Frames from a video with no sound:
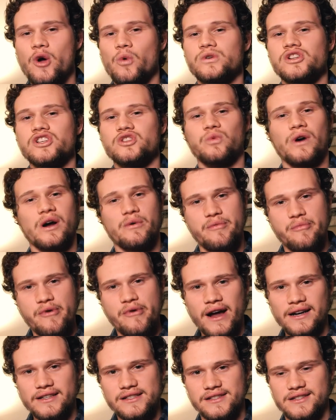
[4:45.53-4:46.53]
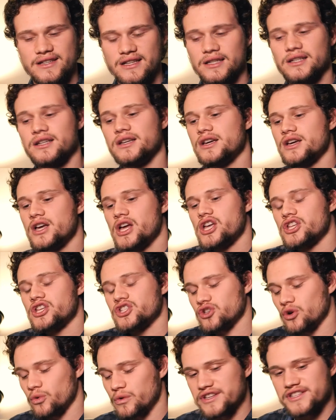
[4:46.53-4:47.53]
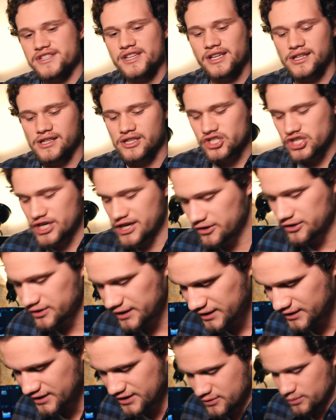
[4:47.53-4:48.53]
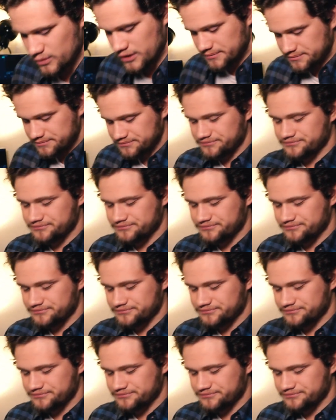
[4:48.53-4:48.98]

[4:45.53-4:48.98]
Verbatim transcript: which is why we practice it. So we sit in a chair like this one,